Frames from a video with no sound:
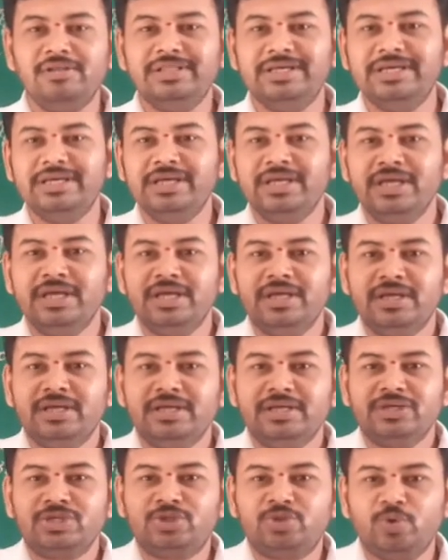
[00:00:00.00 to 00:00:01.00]
the
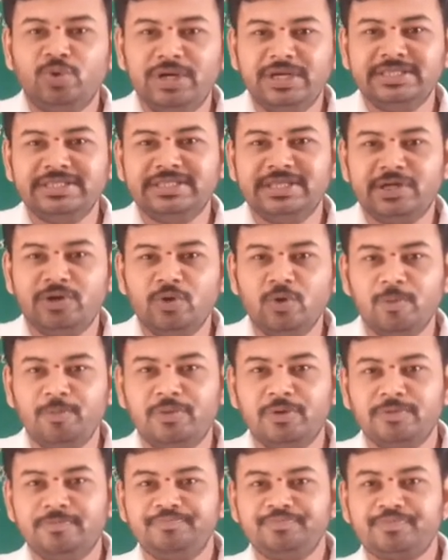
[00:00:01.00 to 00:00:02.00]
students in the group
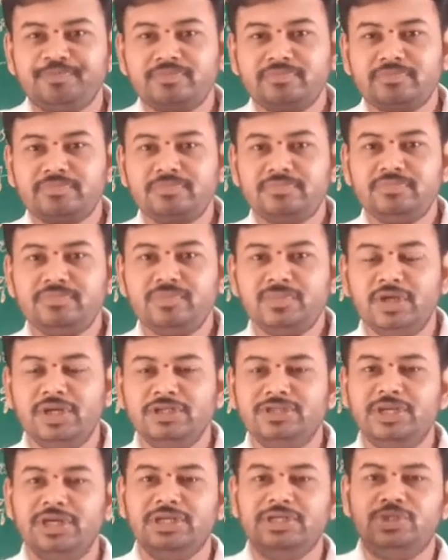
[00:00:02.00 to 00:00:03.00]

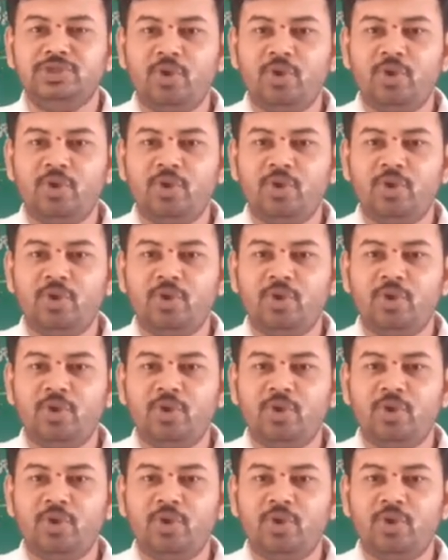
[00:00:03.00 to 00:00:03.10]
they